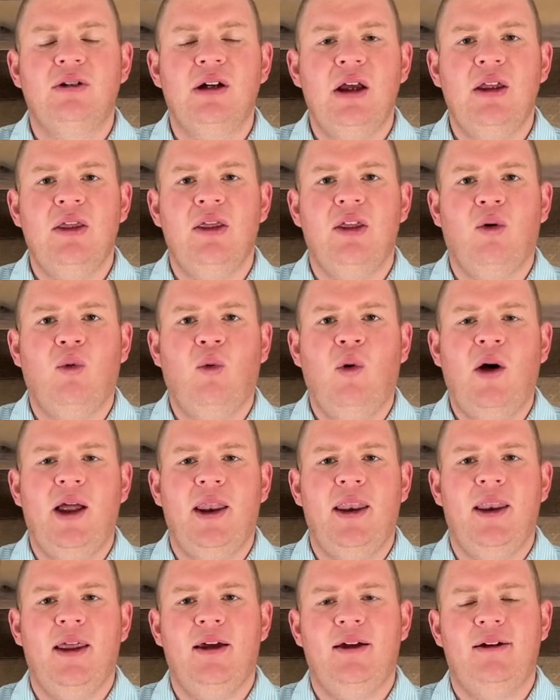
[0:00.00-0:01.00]
the
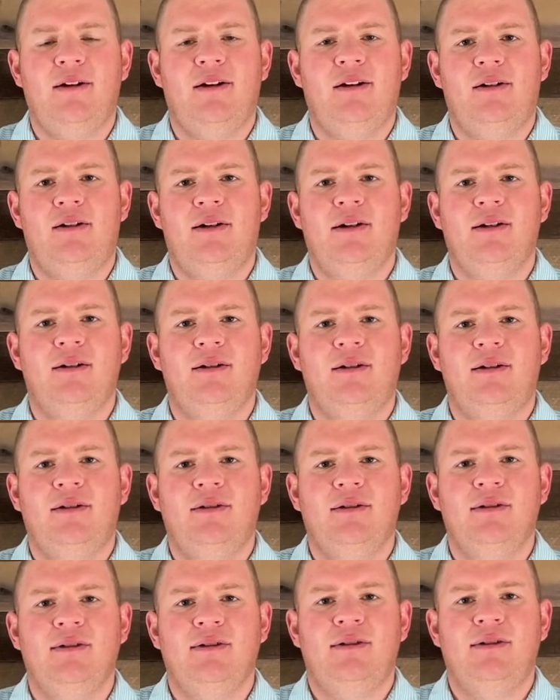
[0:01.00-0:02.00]
one.
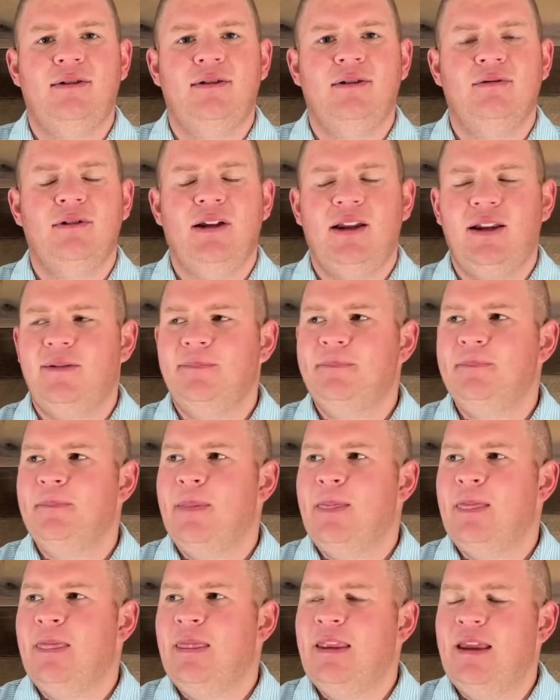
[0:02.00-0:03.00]
Well,
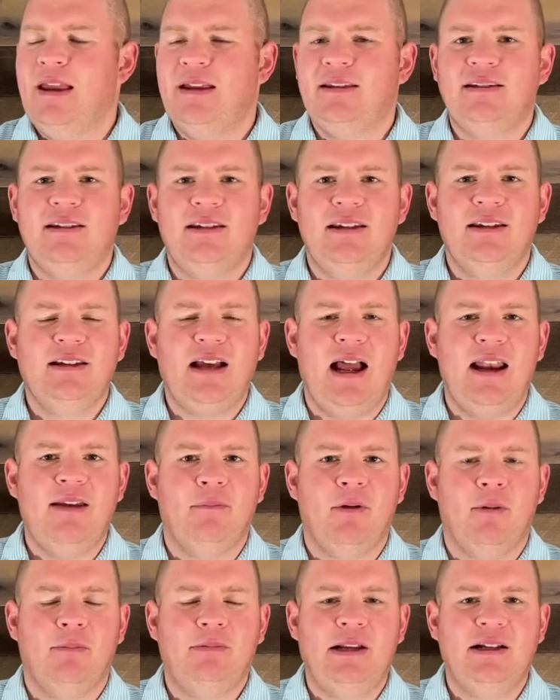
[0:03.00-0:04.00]
it's, it's kind of
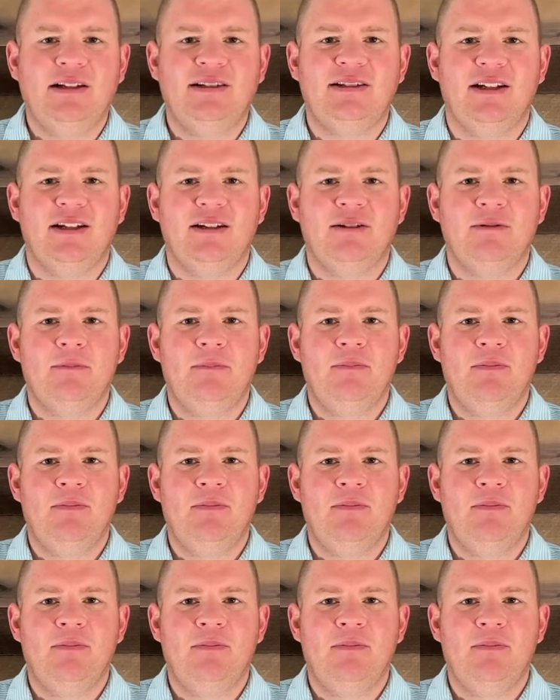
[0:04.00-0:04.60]
perplexing.